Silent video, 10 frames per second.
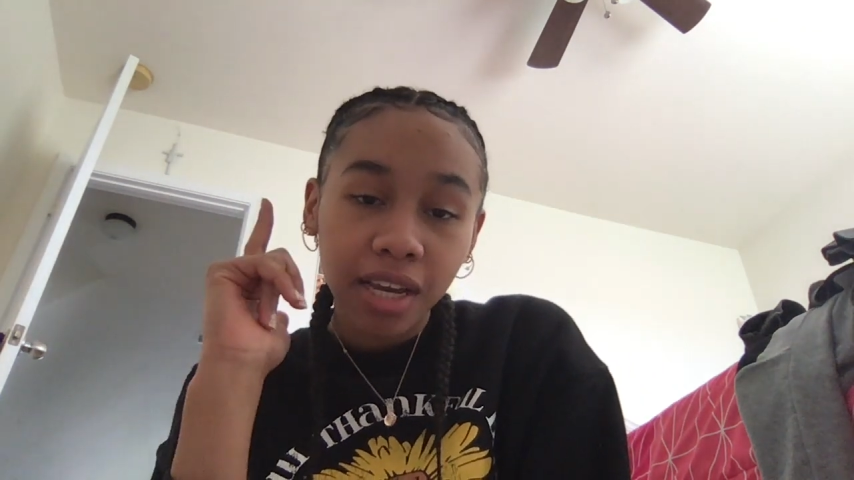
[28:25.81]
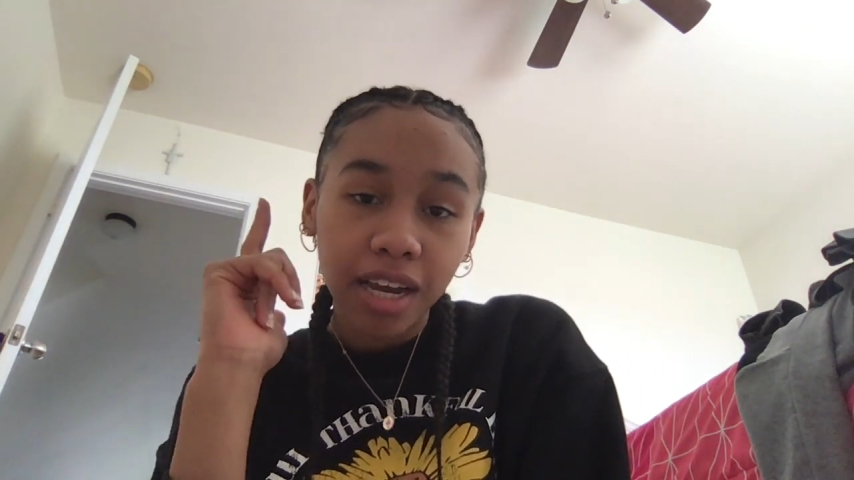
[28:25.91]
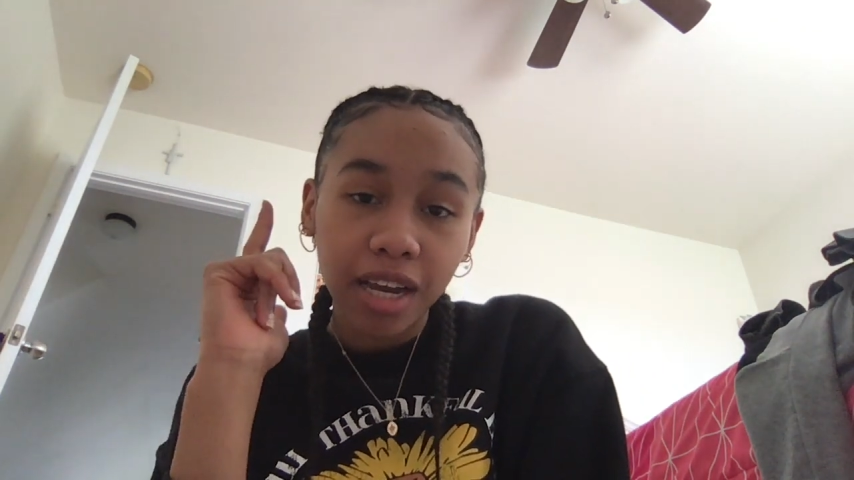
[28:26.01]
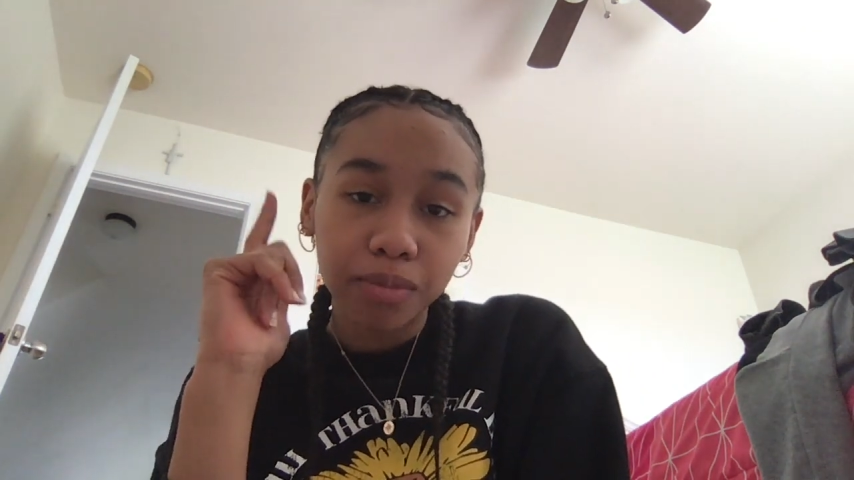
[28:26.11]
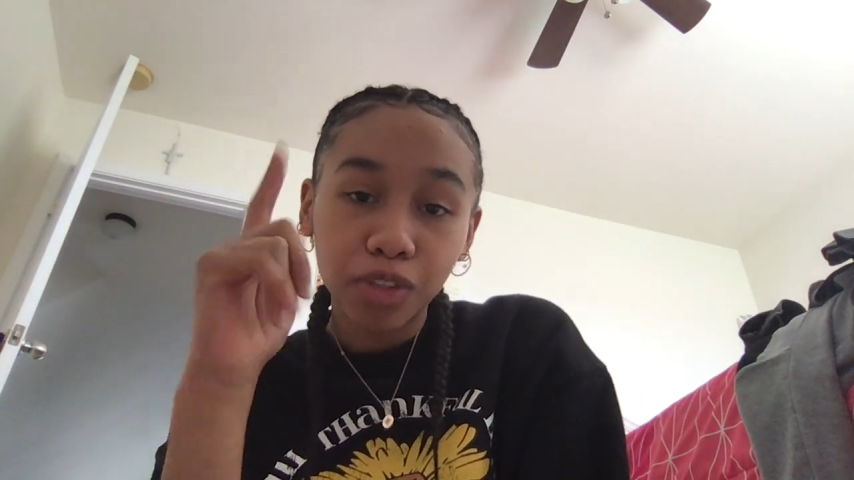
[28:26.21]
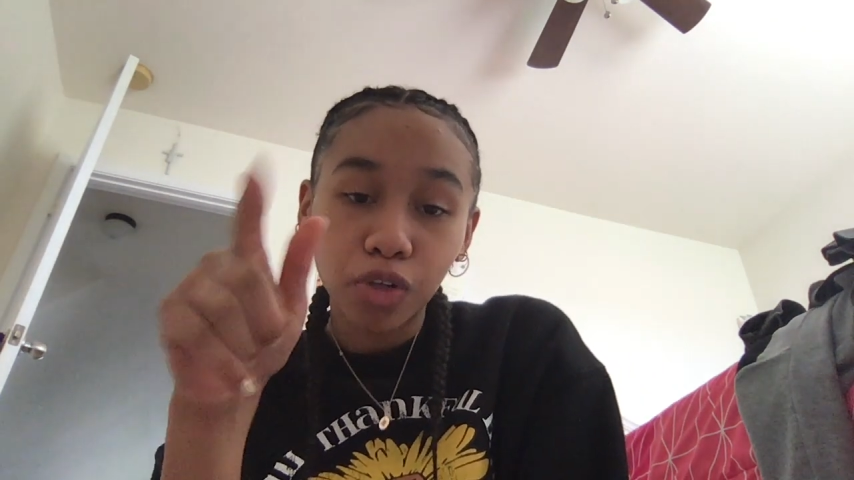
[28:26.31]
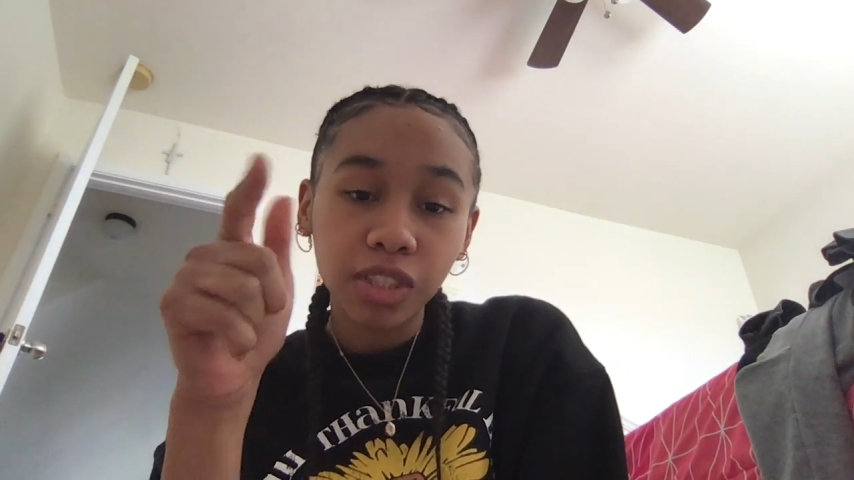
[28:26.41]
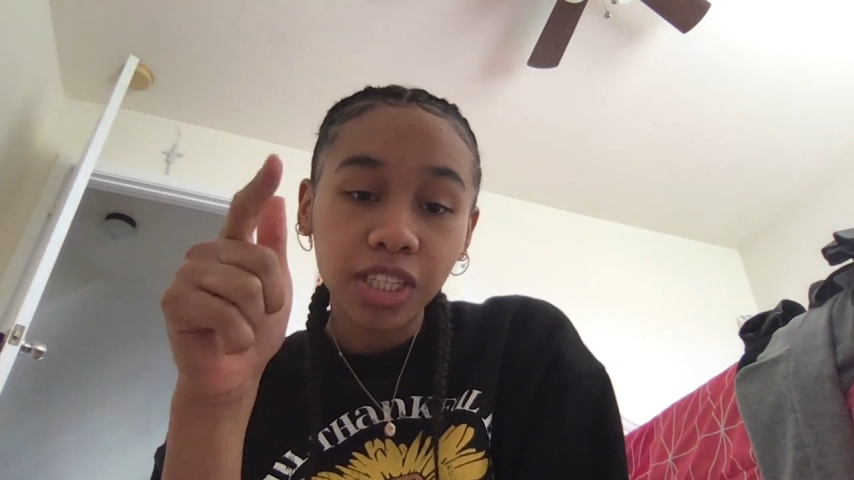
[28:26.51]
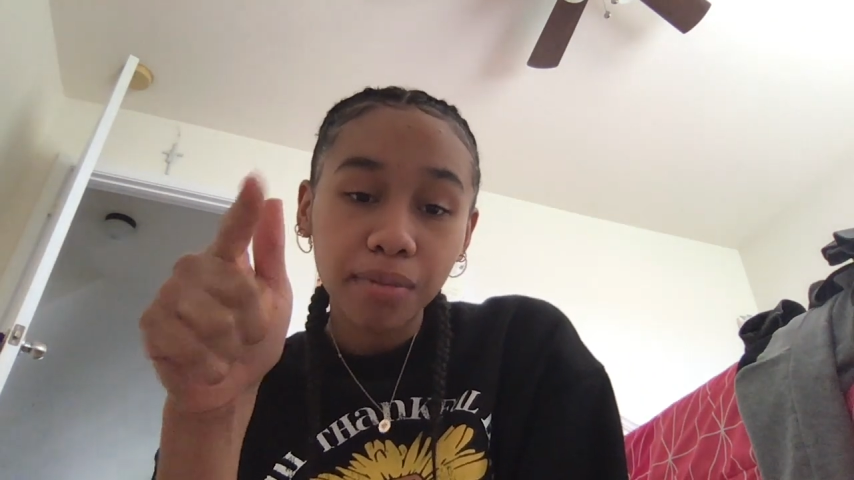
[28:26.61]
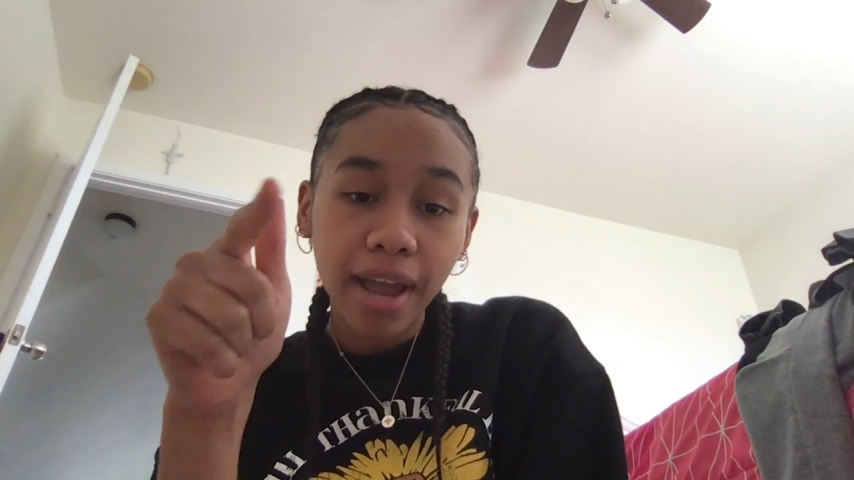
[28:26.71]
Don't
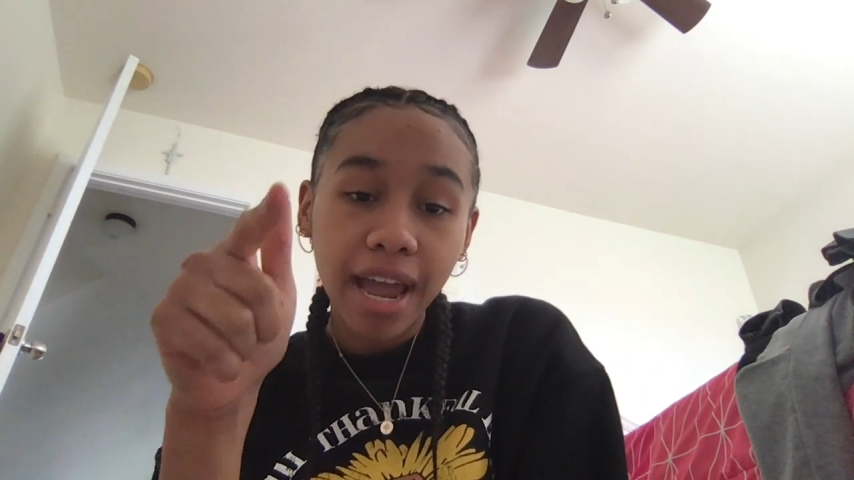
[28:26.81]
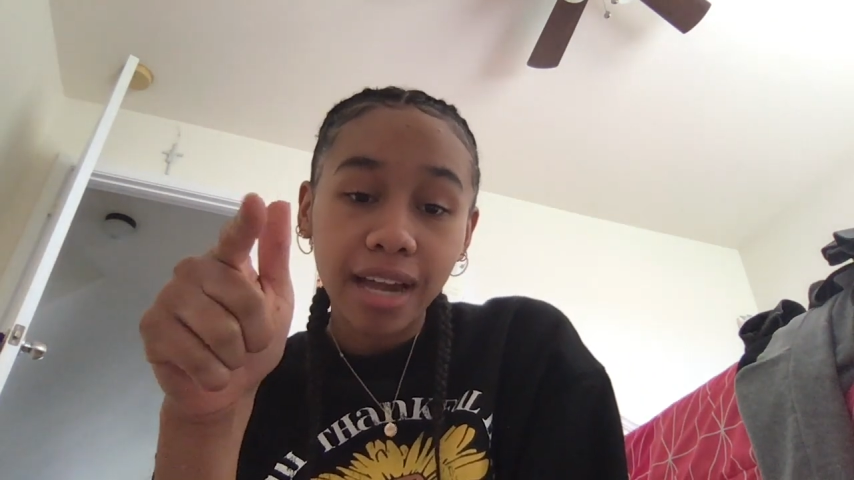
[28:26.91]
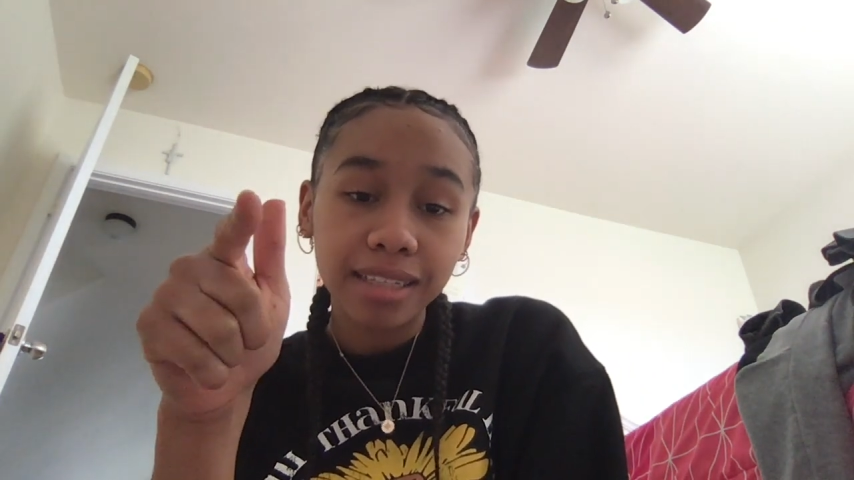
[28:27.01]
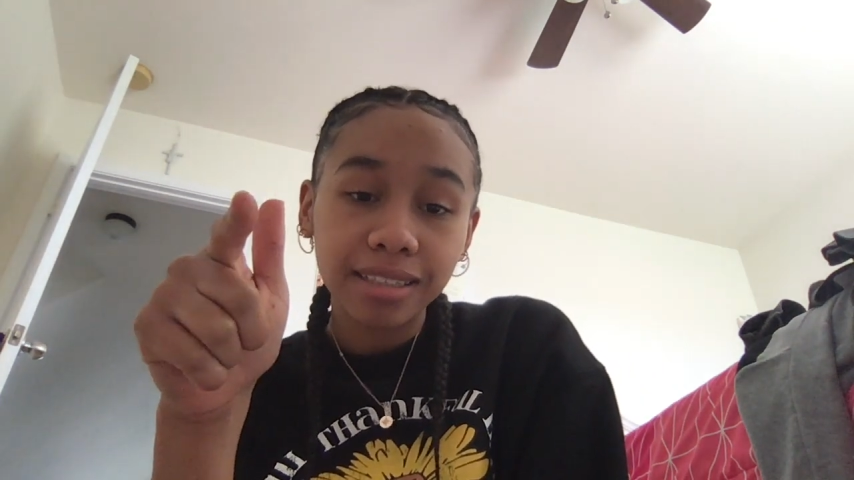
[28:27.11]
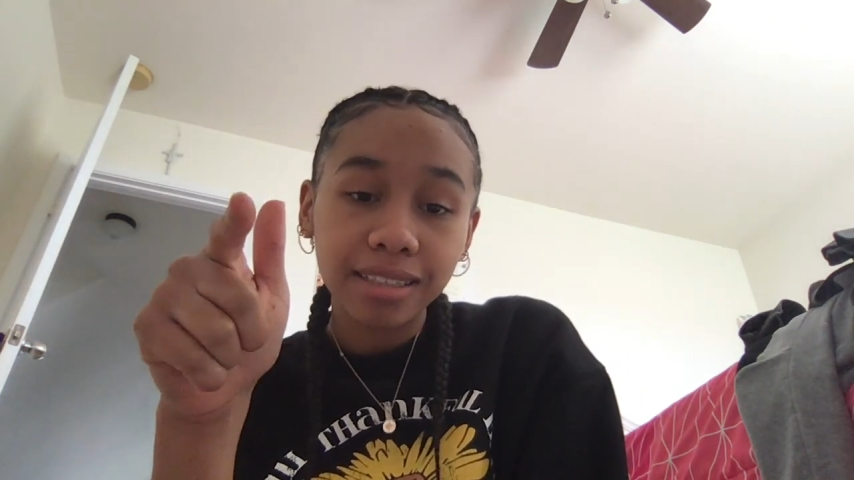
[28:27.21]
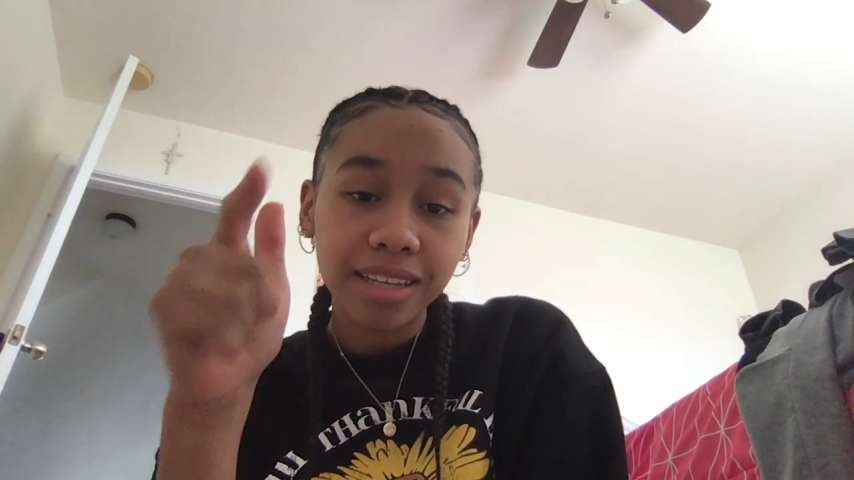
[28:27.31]
skip my ads